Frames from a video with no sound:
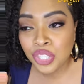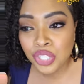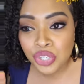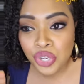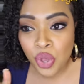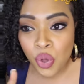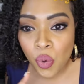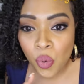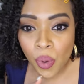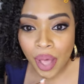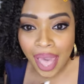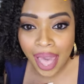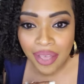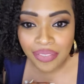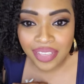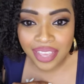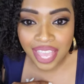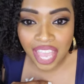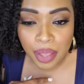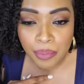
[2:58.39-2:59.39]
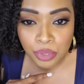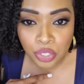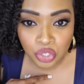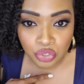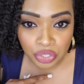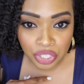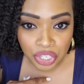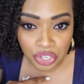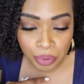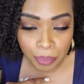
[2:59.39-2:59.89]
to know how the
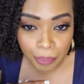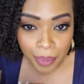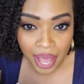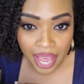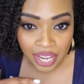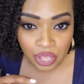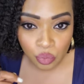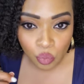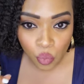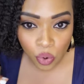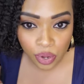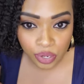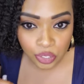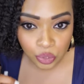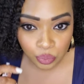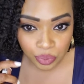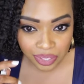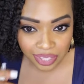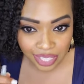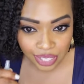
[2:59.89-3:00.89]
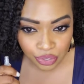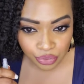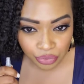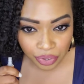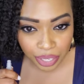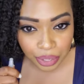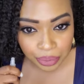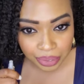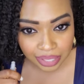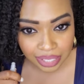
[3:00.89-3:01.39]
chemistry in your body works with these
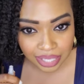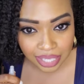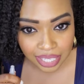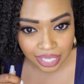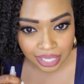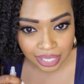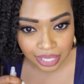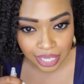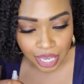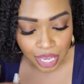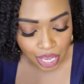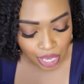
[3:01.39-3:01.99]
fragrances.